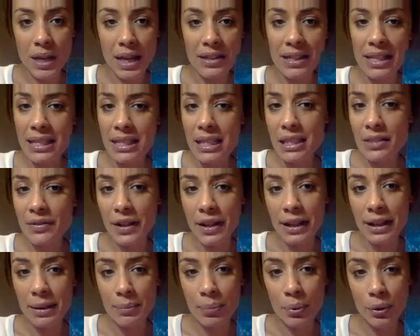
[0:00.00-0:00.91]
And this is
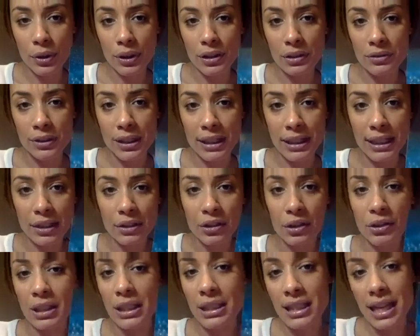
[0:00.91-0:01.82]
very important right now.
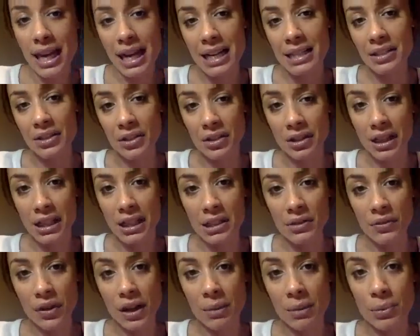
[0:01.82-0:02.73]
You need to ask your
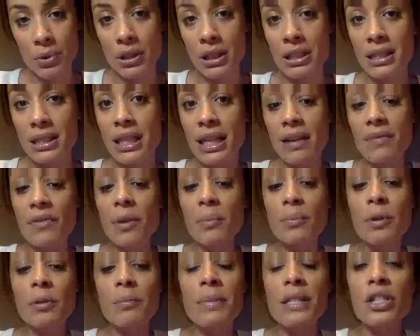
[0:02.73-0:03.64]
guides for help. You need to give
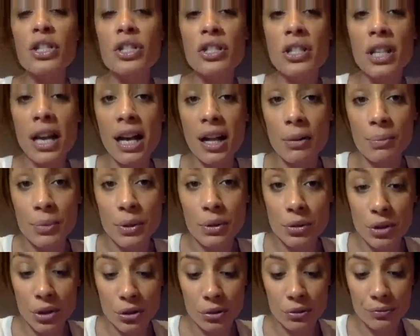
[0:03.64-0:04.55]
them permission to help you
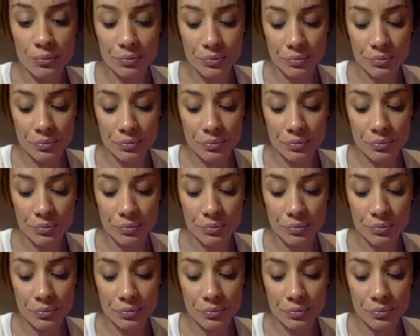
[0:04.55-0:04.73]
too.